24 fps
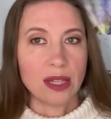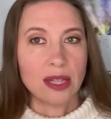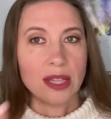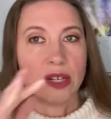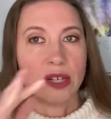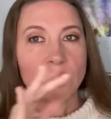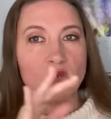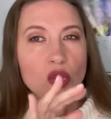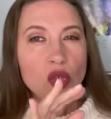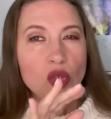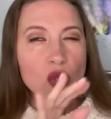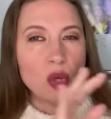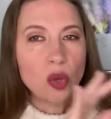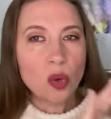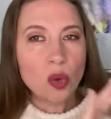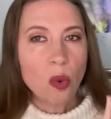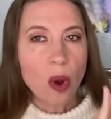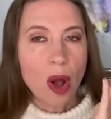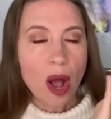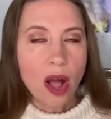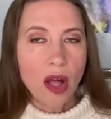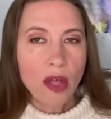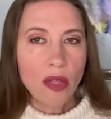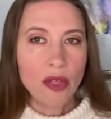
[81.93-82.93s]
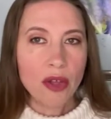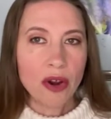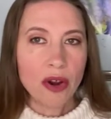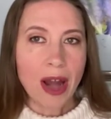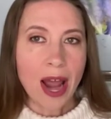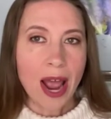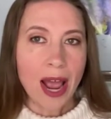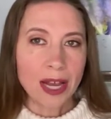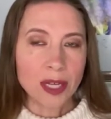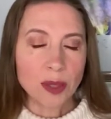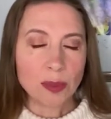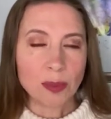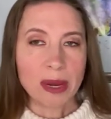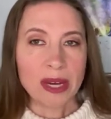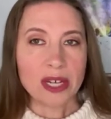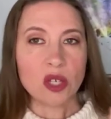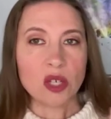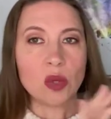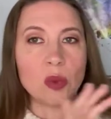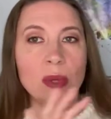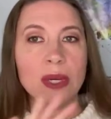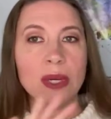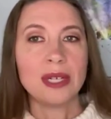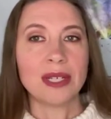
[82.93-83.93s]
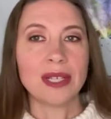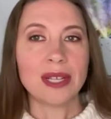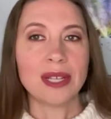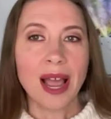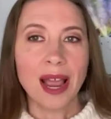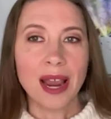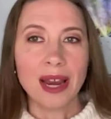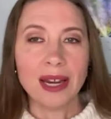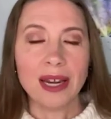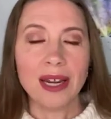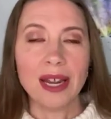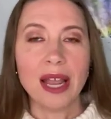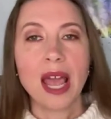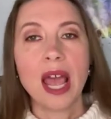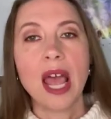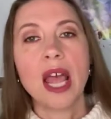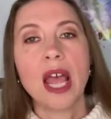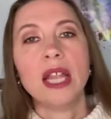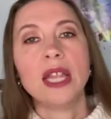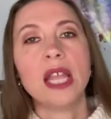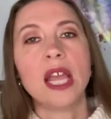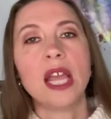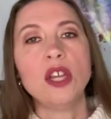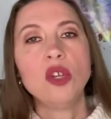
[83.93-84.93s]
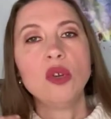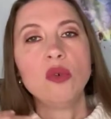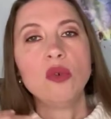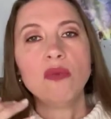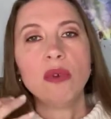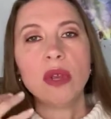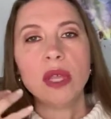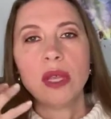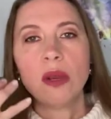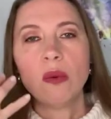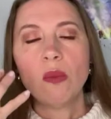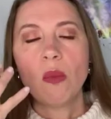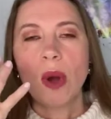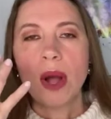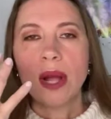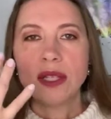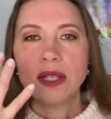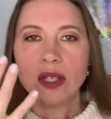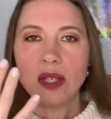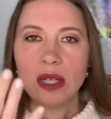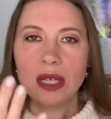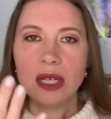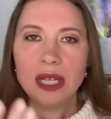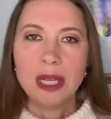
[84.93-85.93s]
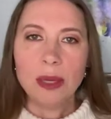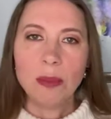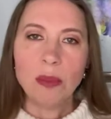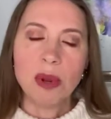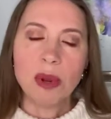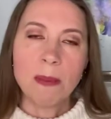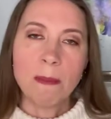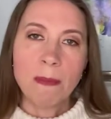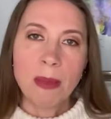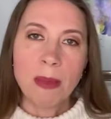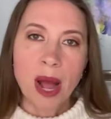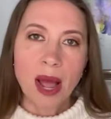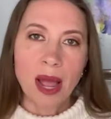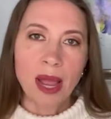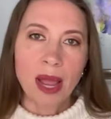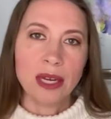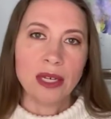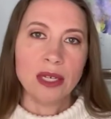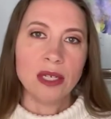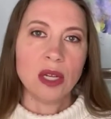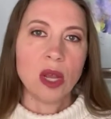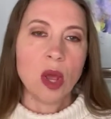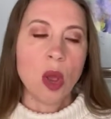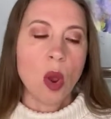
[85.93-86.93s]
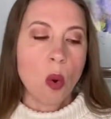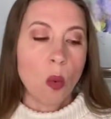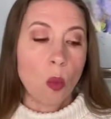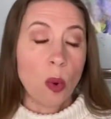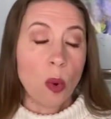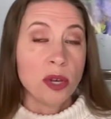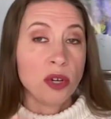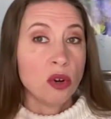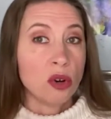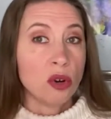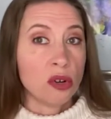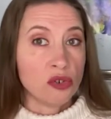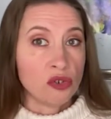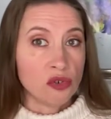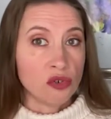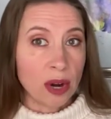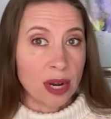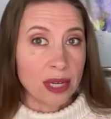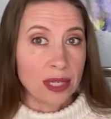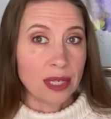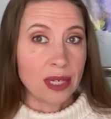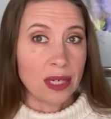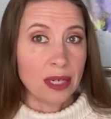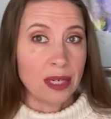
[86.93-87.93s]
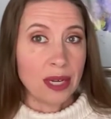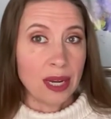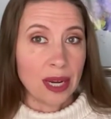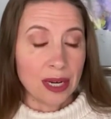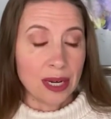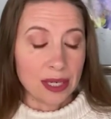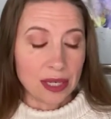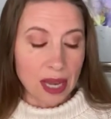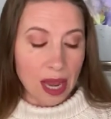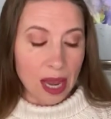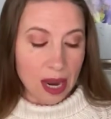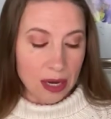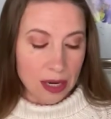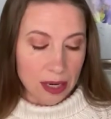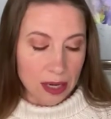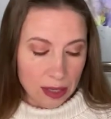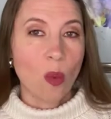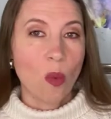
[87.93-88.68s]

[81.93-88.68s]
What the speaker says: There's two other aspects to anxiety that you really want to keep in mind when you're addressing anxiety.